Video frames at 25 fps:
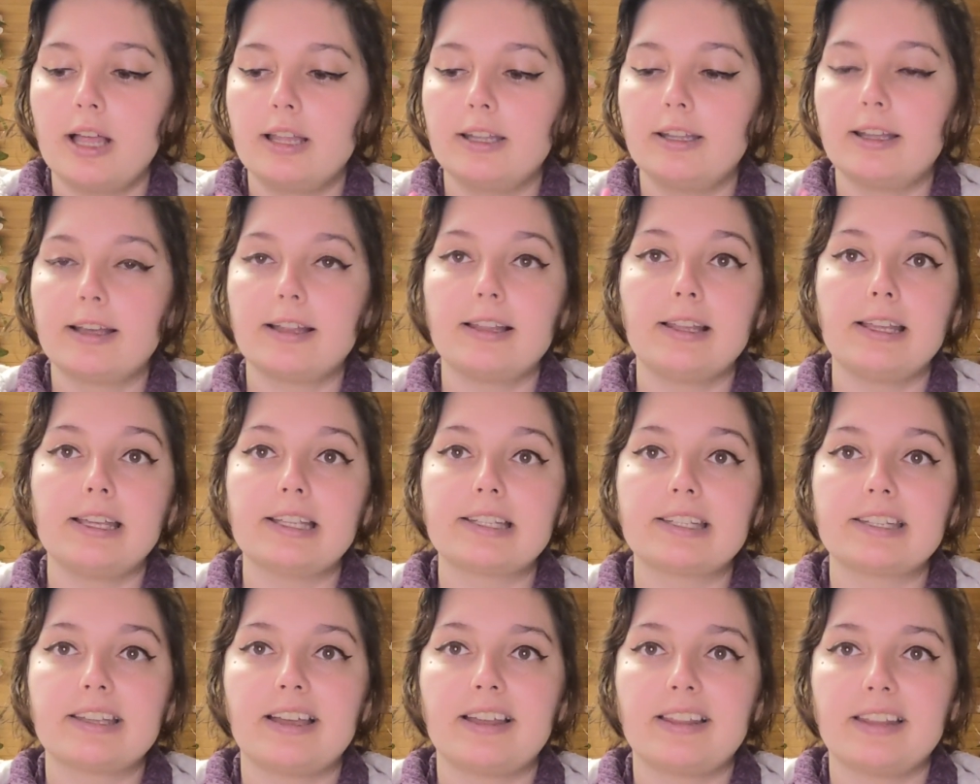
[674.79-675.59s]
Luckily
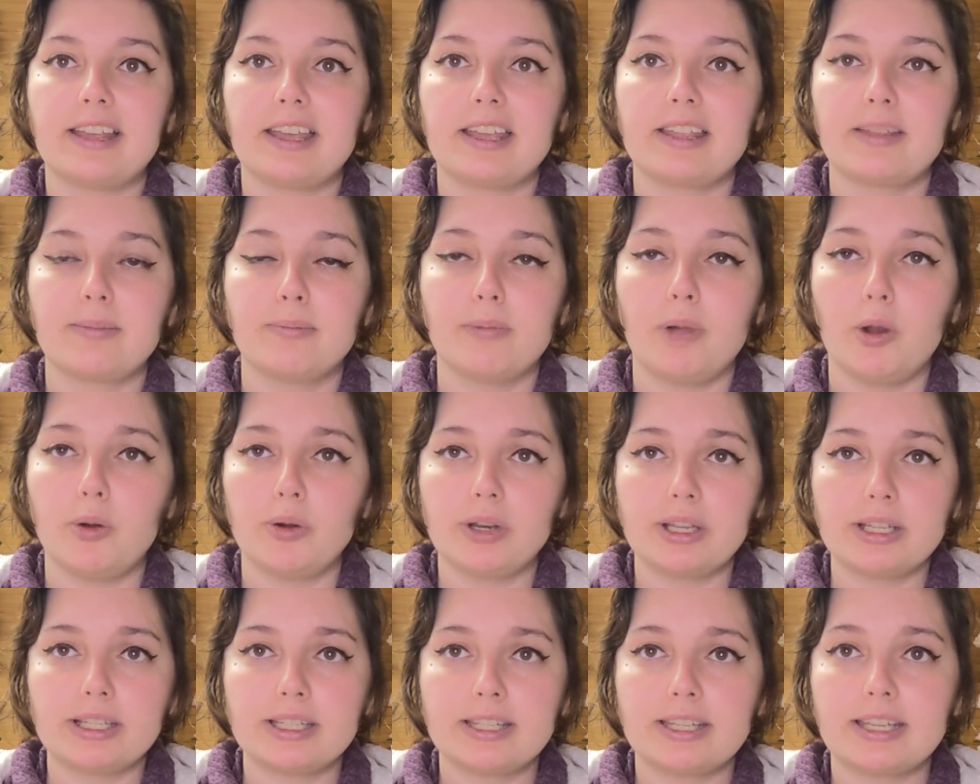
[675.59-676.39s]
it's not like
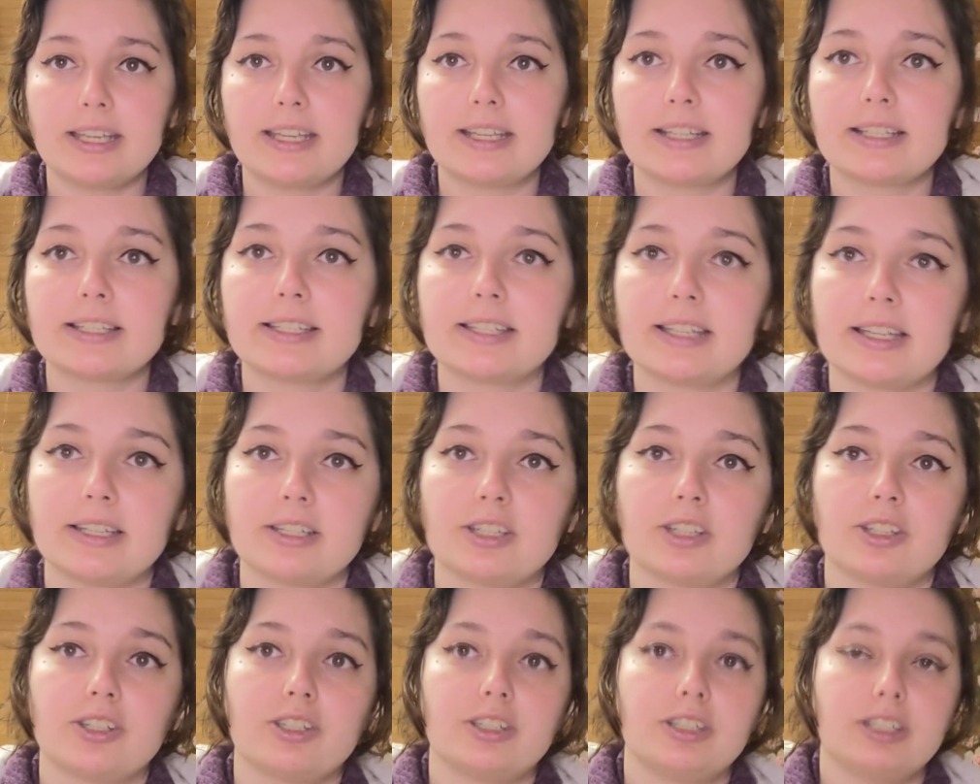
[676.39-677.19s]
Mona's things that
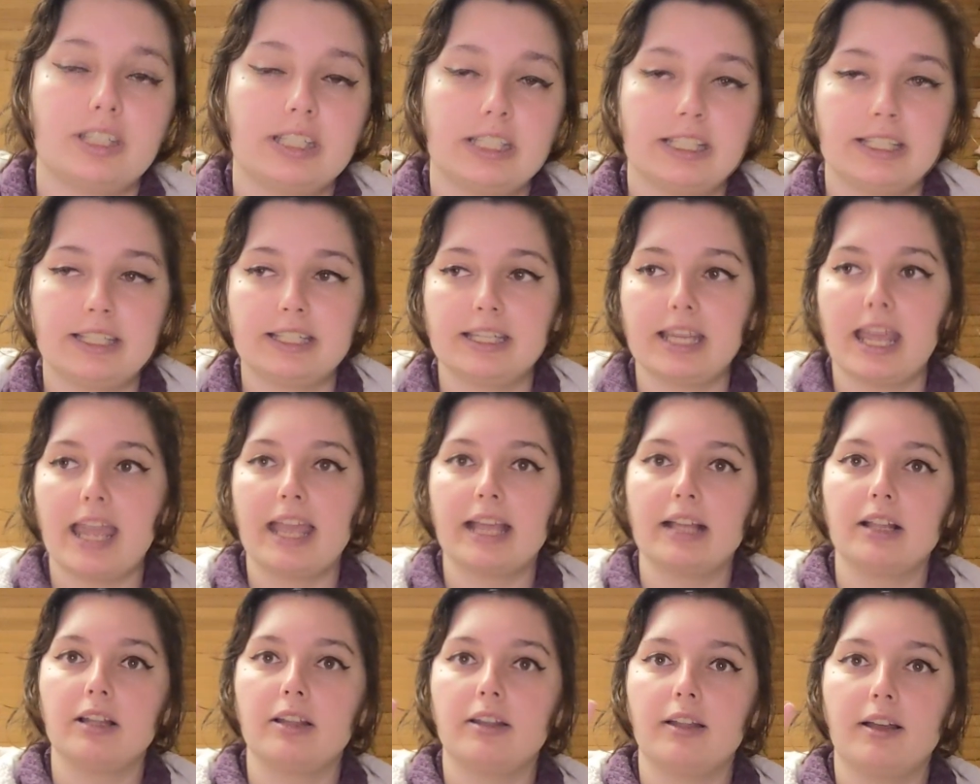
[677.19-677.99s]
just
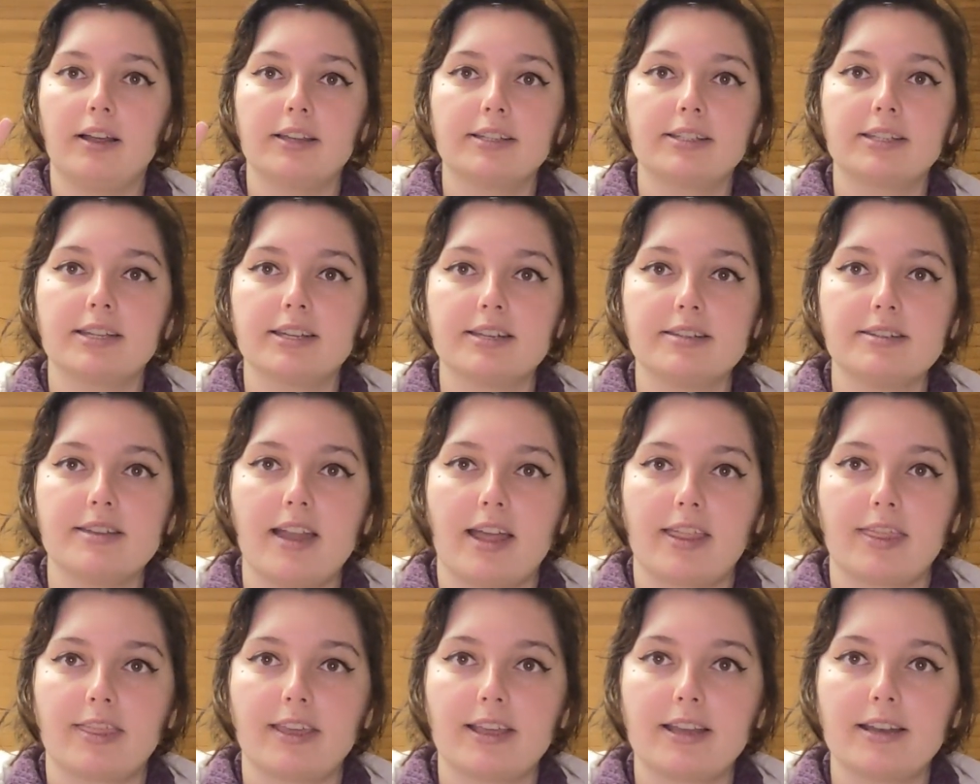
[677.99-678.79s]
dangle onto
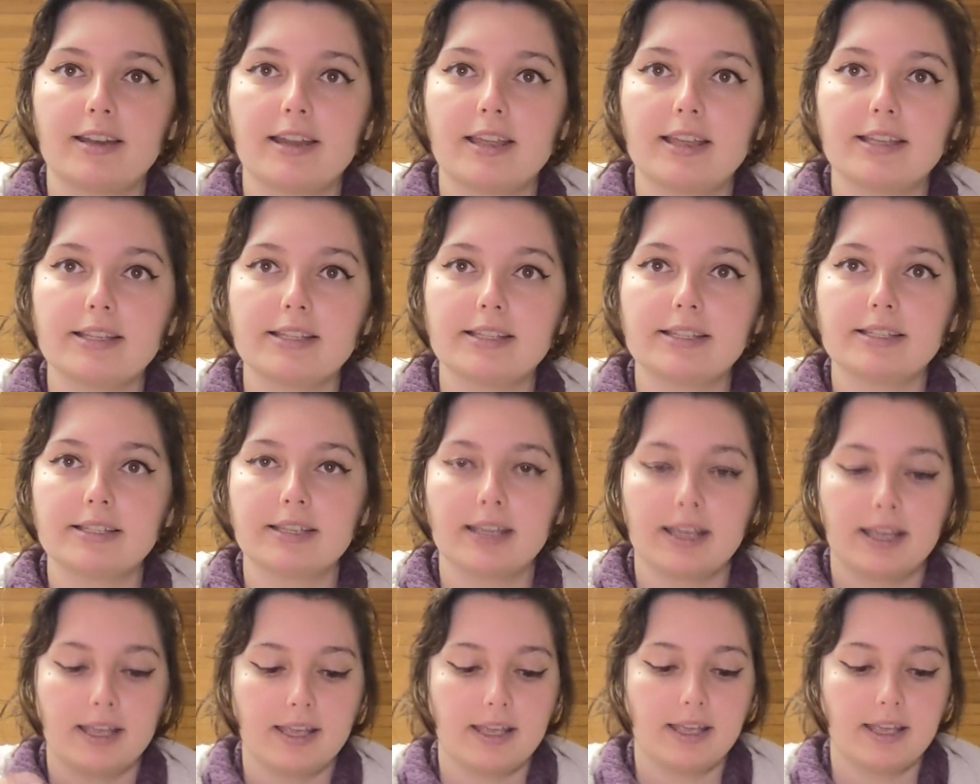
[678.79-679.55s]
nothingness.